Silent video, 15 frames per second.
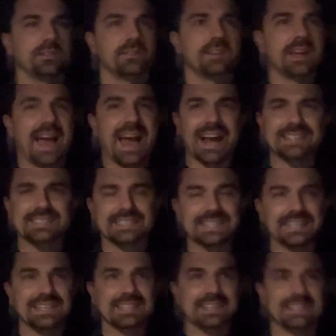
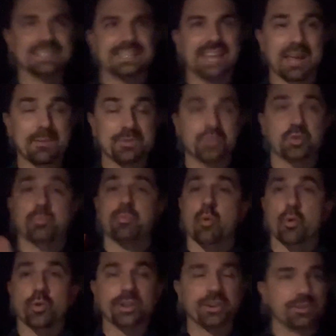accident and damage
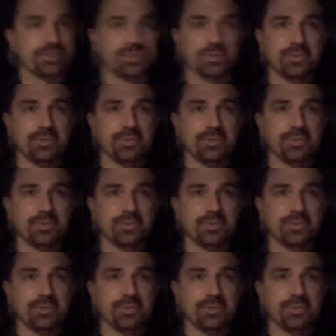reported are two